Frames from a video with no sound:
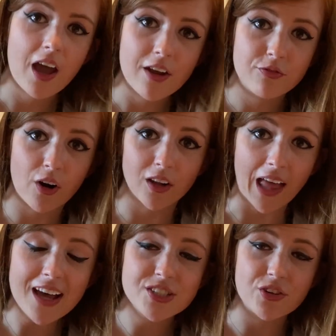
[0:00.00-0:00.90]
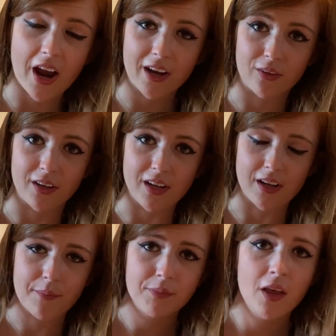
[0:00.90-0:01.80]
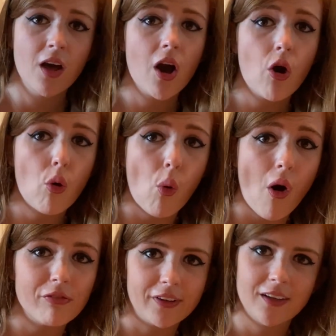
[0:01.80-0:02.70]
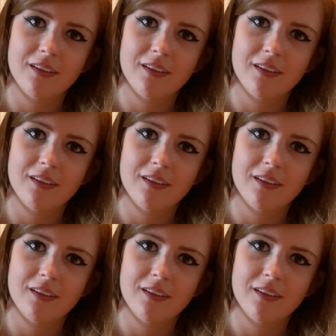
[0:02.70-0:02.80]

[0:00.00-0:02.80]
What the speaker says: And for our last dry ingredient, coffee.